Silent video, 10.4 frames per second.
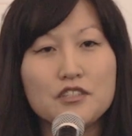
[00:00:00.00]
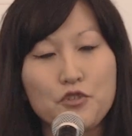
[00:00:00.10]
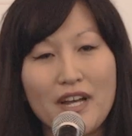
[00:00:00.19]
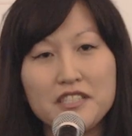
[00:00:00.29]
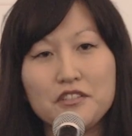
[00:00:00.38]

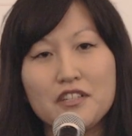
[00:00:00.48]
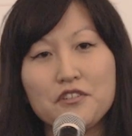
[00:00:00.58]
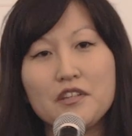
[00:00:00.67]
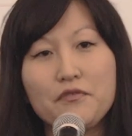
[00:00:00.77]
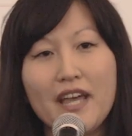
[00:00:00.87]
tried to
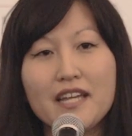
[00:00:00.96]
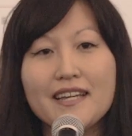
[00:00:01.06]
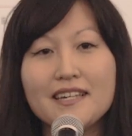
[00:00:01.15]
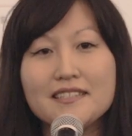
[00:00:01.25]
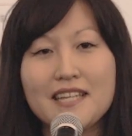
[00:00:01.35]
learn the fan
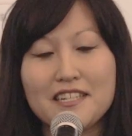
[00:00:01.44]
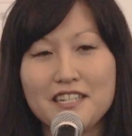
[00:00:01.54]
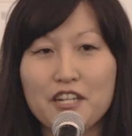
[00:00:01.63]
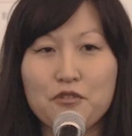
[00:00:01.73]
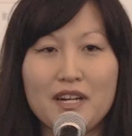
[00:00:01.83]
dance and
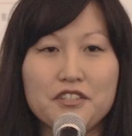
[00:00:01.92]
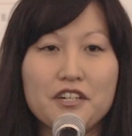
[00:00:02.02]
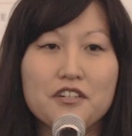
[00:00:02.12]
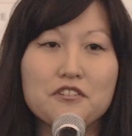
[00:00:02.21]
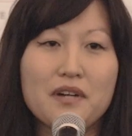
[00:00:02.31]

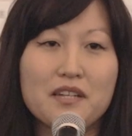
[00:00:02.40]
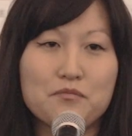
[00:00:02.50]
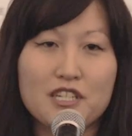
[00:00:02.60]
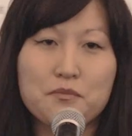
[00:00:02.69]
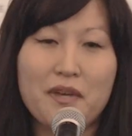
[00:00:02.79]
taekwondo
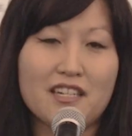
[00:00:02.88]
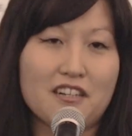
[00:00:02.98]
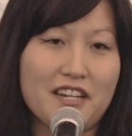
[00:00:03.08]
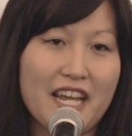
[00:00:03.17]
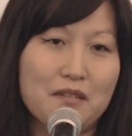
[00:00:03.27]
and brush paint
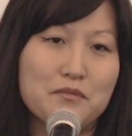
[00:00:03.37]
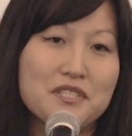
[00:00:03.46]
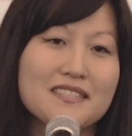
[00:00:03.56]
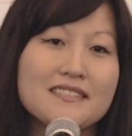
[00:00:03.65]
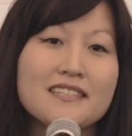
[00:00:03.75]
our
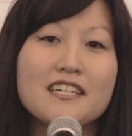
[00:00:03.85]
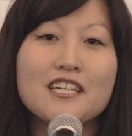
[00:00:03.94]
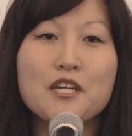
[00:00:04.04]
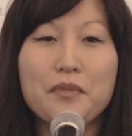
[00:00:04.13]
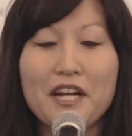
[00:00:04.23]
names.
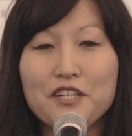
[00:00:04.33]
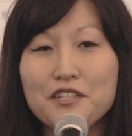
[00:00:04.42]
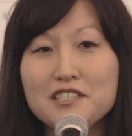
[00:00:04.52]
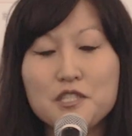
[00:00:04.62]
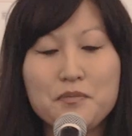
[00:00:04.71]
But I
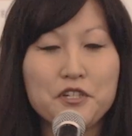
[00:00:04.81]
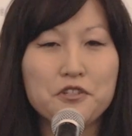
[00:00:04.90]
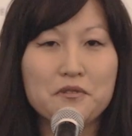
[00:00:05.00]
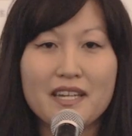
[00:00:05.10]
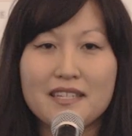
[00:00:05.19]
couldn't speak
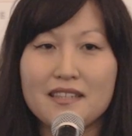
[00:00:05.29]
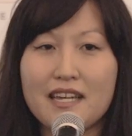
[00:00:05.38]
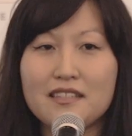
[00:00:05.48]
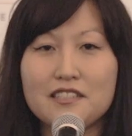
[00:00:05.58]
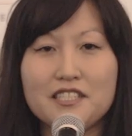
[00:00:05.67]
Korean
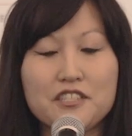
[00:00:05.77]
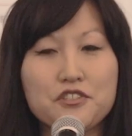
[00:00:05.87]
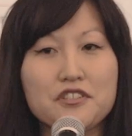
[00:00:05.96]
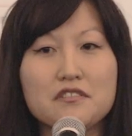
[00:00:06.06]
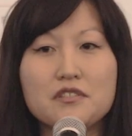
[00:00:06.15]
like the
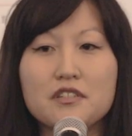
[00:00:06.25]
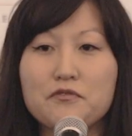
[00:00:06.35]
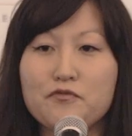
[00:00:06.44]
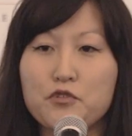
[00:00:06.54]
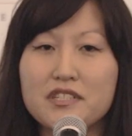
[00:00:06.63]
teachers, their
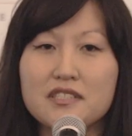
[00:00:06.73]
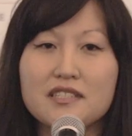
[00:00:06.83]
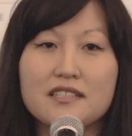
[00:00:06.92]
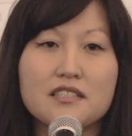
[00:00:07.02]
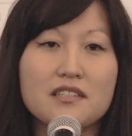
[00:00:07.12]

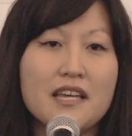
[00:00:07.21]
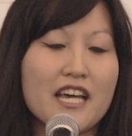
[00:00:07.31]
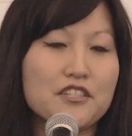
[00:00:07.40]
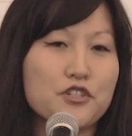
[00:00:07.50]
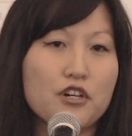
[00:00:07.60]
voices
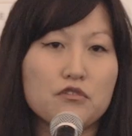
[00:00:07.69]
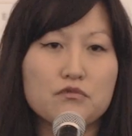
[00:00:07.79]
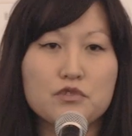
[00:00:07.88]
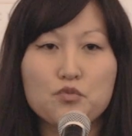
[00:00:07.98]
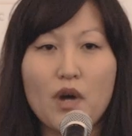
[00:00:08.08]
and
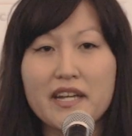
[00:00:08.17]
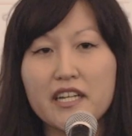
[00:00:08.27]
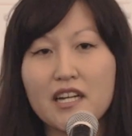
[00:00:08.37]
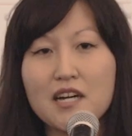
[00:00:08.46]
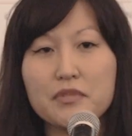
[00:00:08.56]
tones
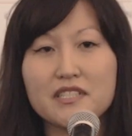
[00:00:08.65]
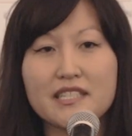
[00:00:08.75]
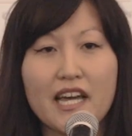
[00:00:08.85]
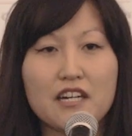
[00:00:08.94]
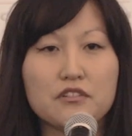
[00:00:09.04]
winding up and
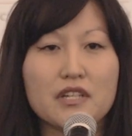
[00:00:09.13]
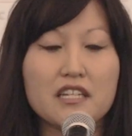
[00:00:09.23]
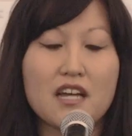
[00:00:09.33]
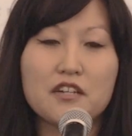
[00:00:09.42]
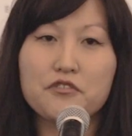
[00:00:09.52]
down
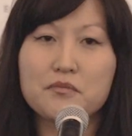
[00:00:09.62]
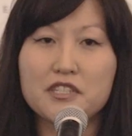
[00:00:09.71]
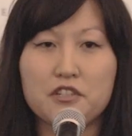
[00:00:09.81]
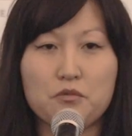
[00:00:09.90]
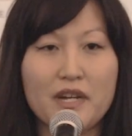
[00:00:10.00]
in
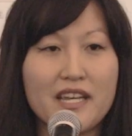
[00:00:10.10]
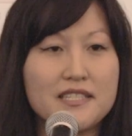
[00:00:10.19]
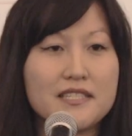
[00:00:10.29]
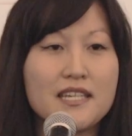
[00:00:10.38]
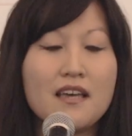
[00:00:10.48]
unfamiliar
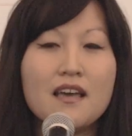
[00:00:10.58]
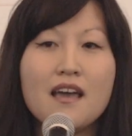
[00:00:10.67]
ways,